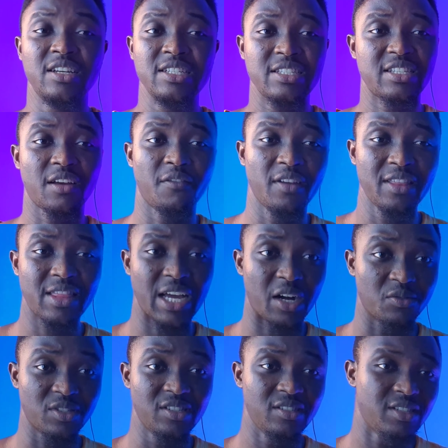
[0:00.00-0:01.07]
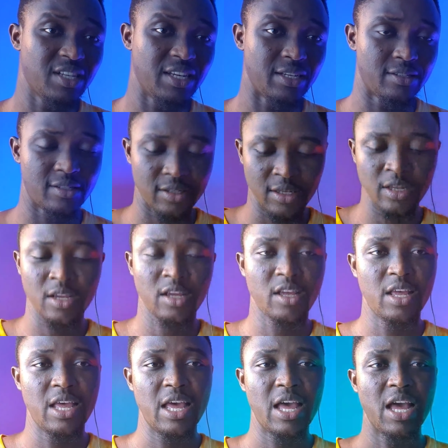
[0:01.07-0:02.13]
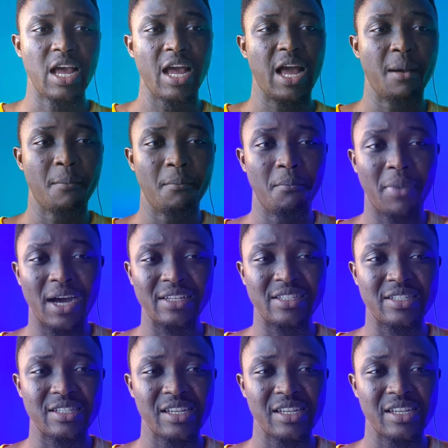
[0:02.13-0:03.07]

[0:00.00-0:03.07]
7,000 cedis. But